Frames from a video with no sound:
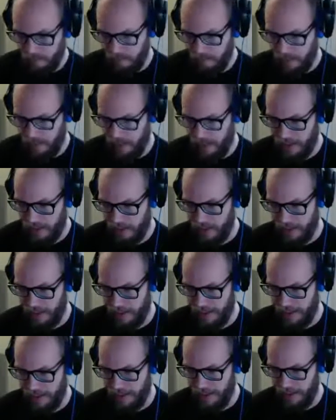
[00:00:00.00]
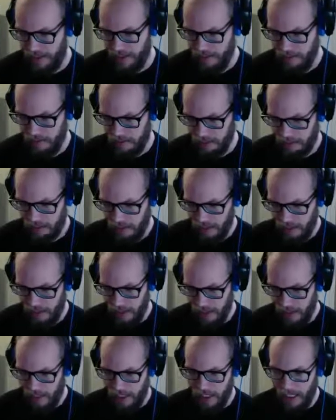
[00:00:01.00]
getting ready to
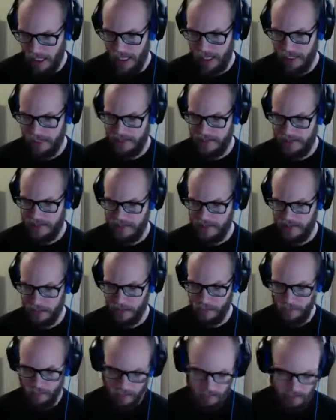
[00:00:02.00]
eat the soup.